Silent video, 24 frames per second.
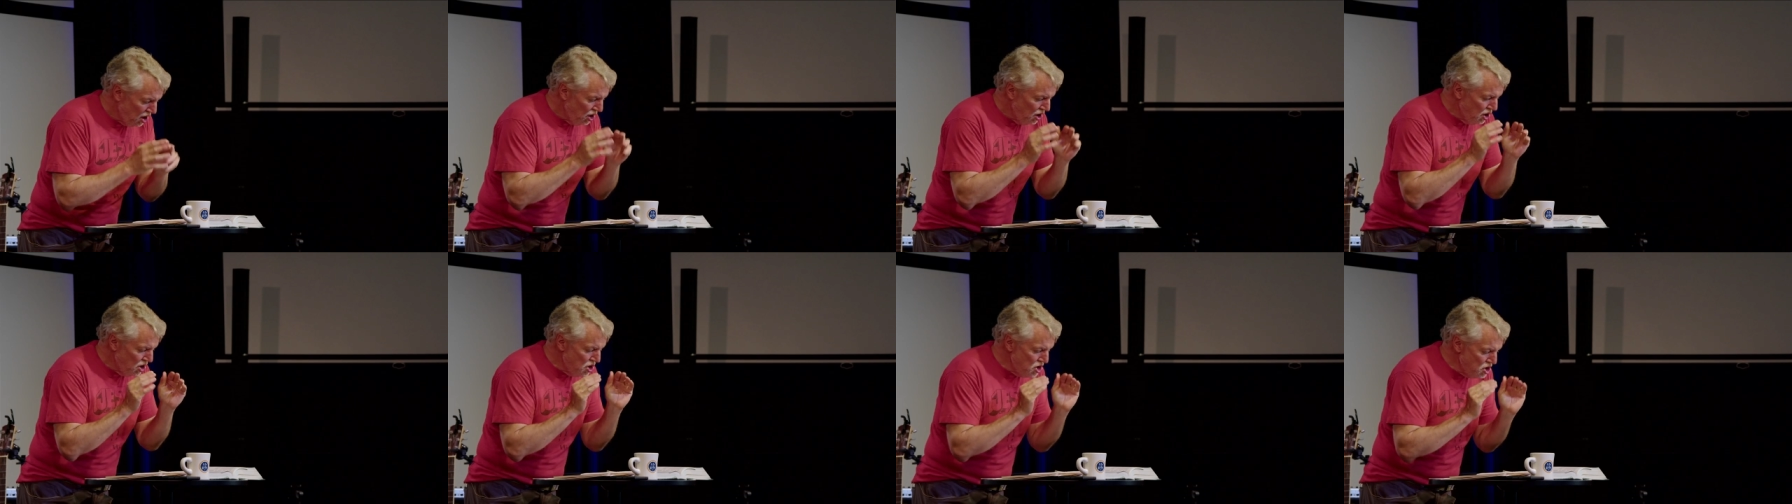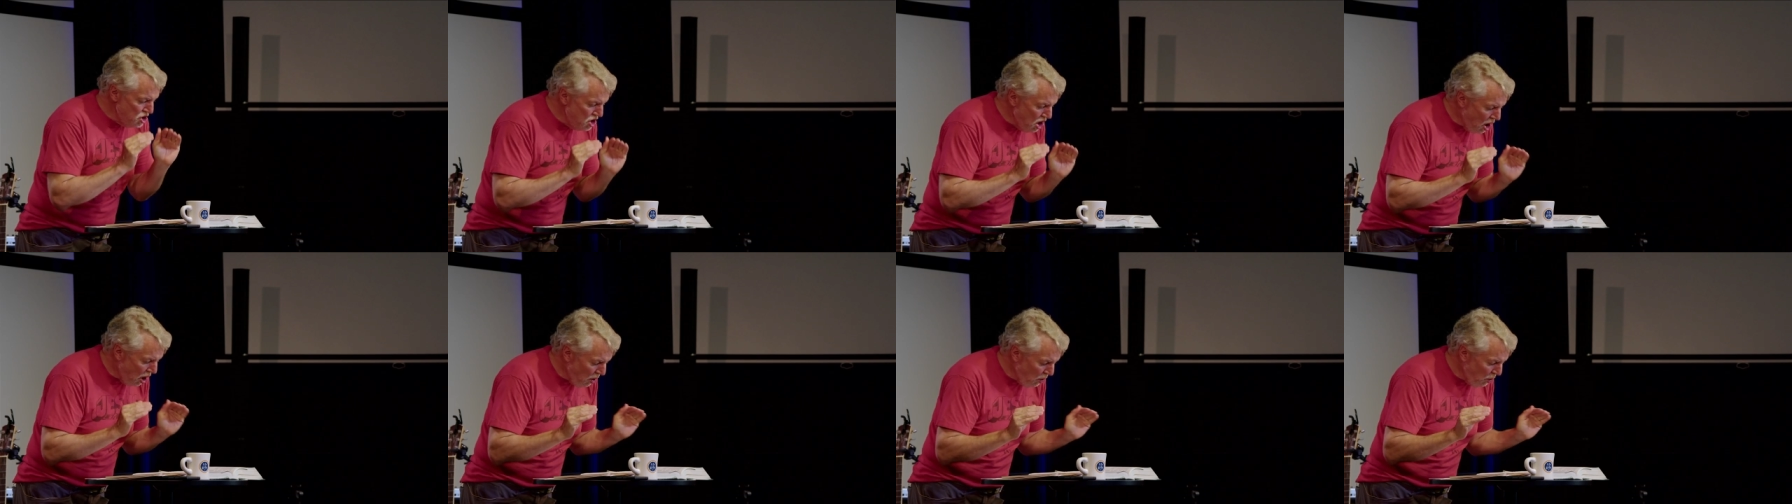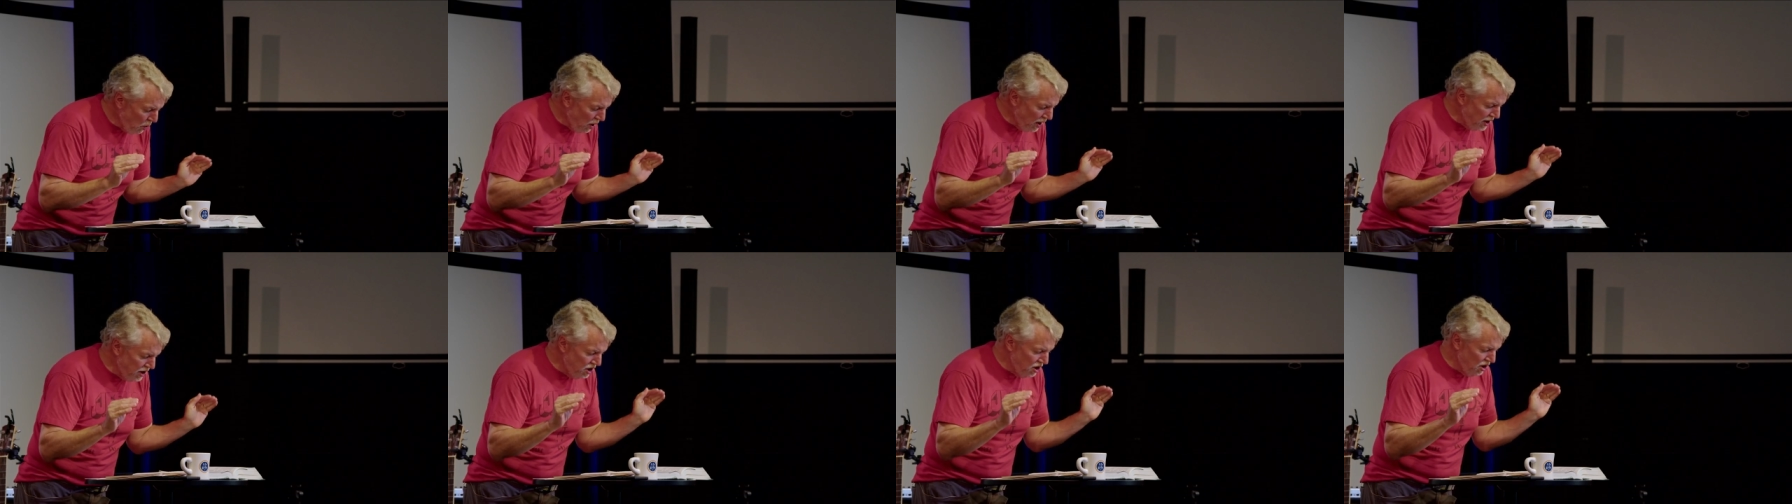no
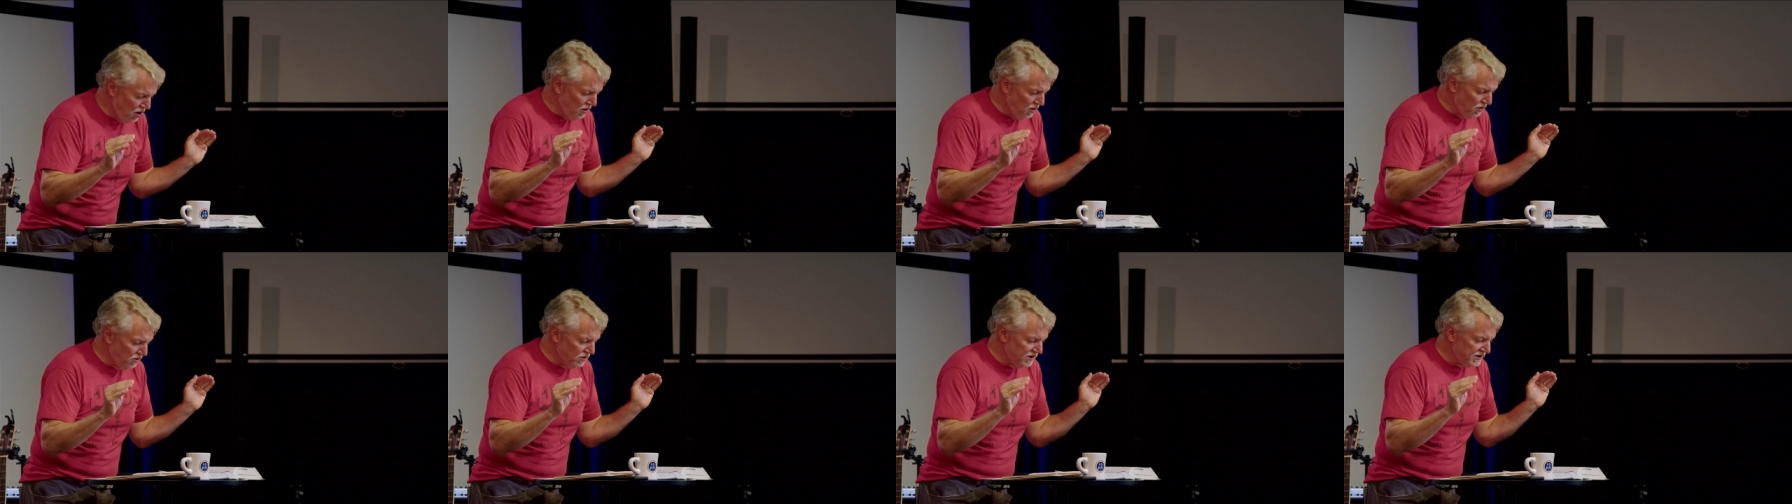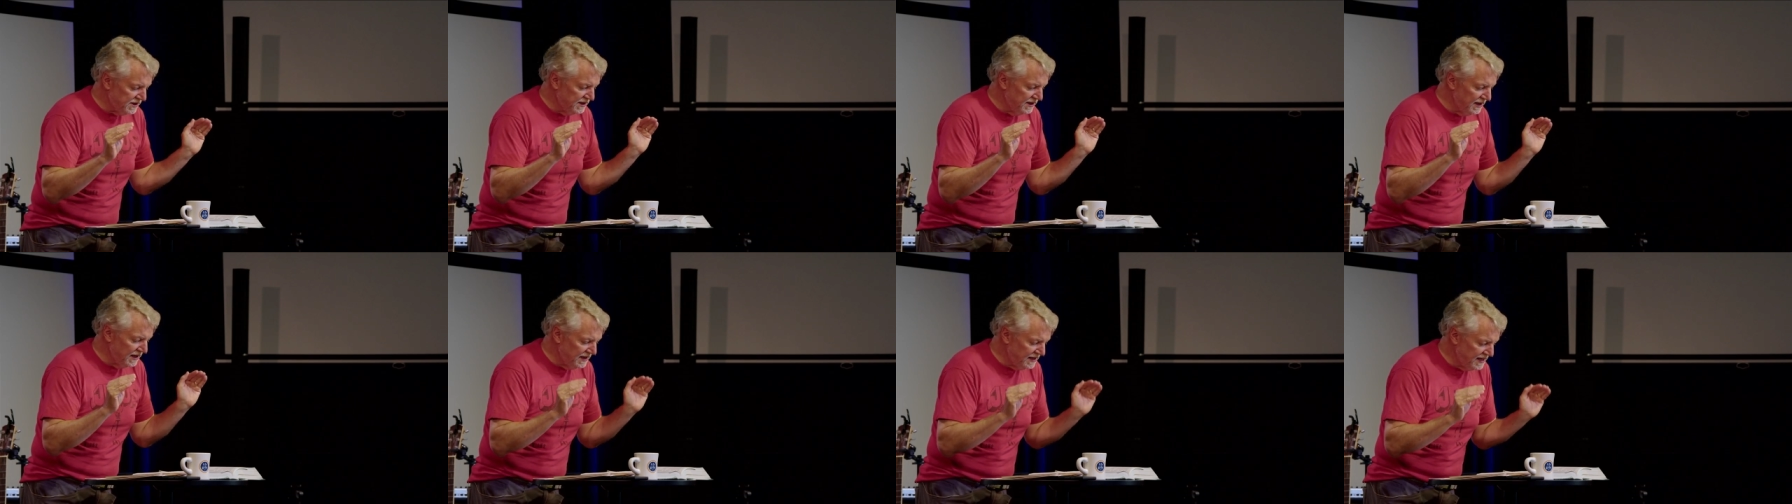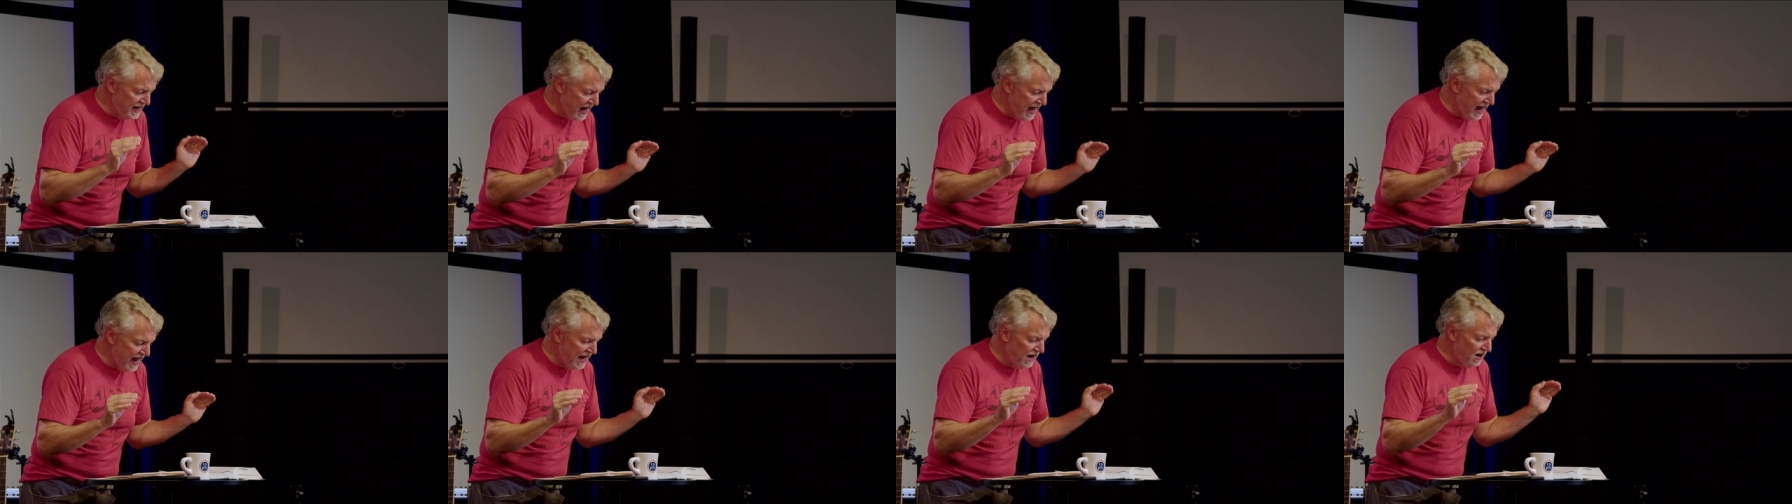one knows the
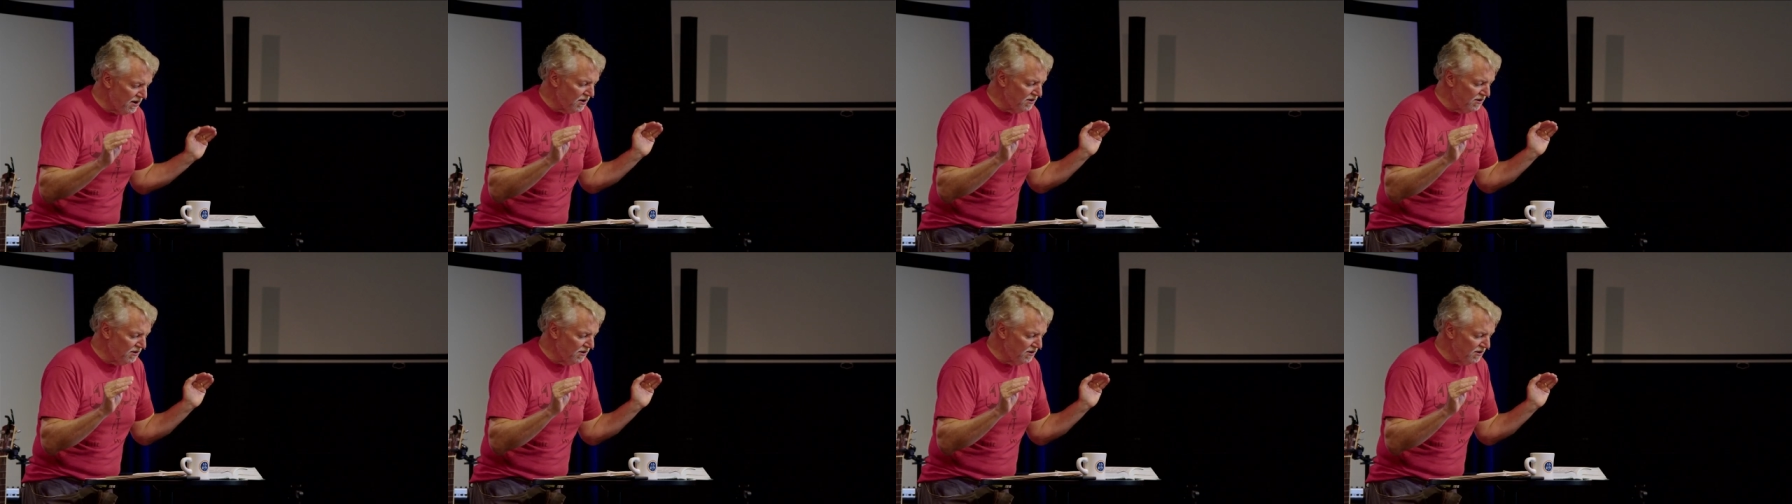day